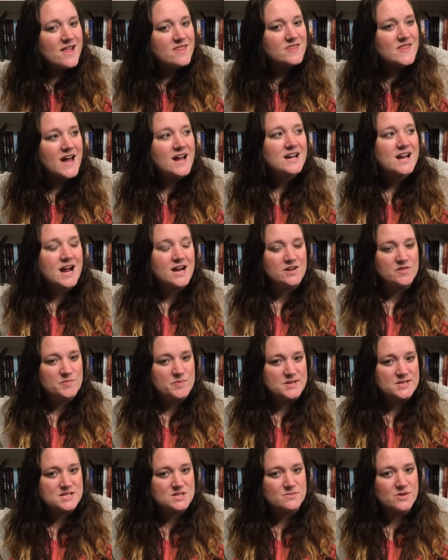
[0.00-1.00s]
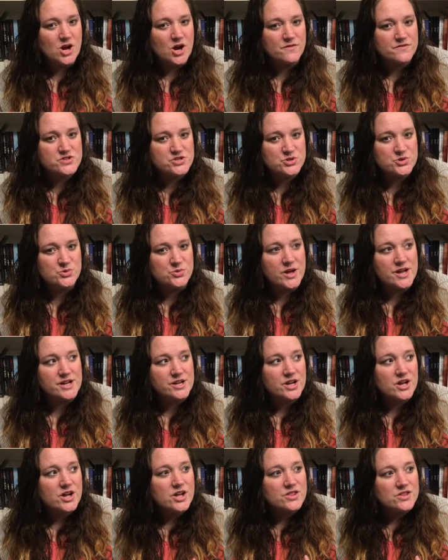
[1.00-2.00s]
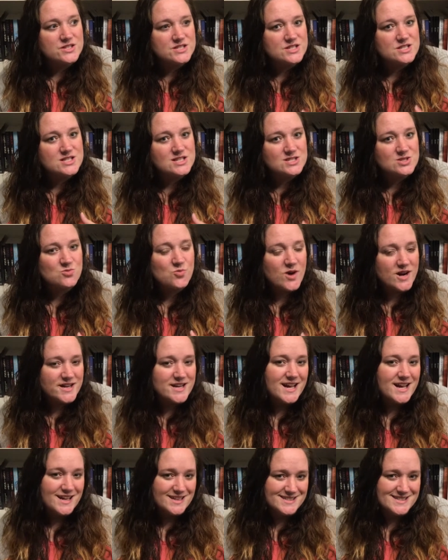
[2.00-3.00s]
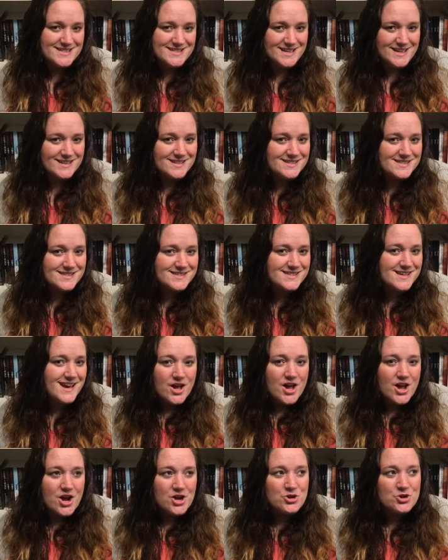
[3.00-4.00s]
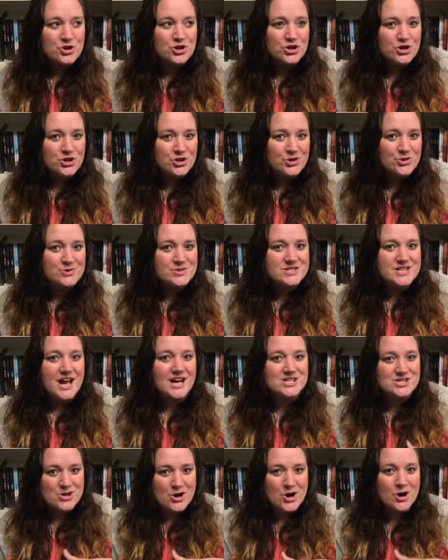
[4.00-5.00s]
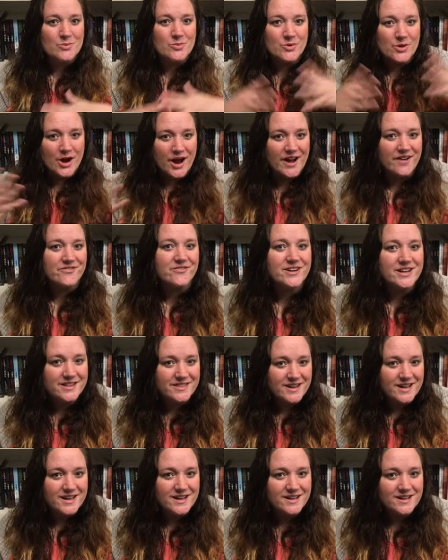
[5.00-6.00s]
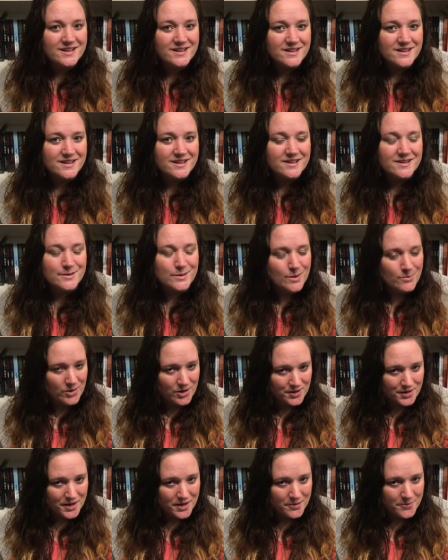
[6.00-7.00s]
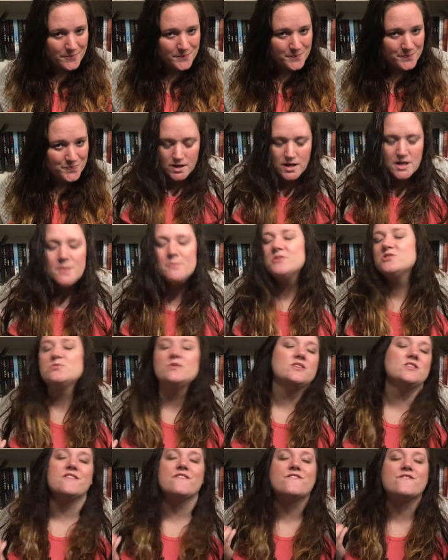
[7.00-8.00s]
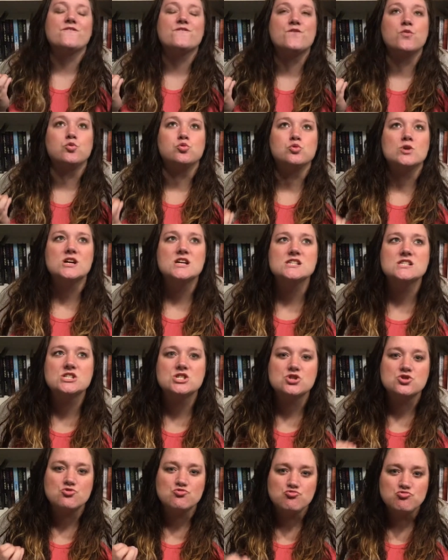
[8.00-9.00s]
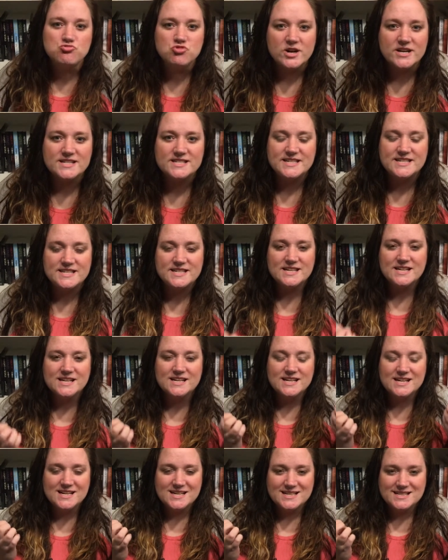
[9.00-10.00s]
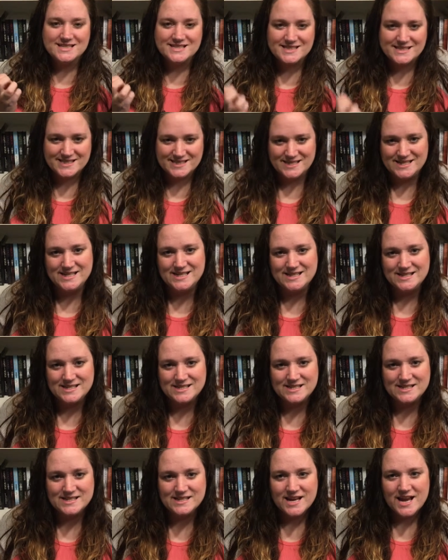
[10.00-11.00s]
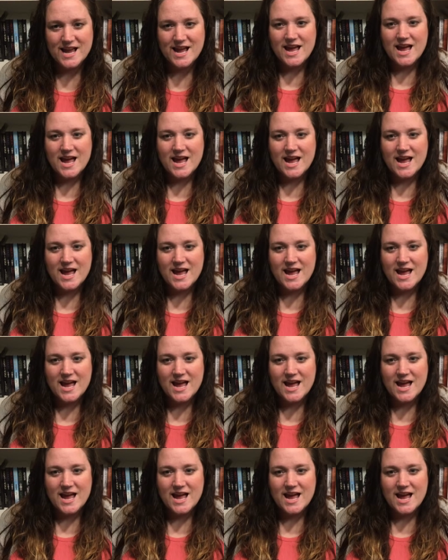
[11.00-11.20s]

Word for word: and that kind of pissed me off too. Like, this is this one instance, and you're gonna use that to harbor everything? Come on now. In between the frustrating scenes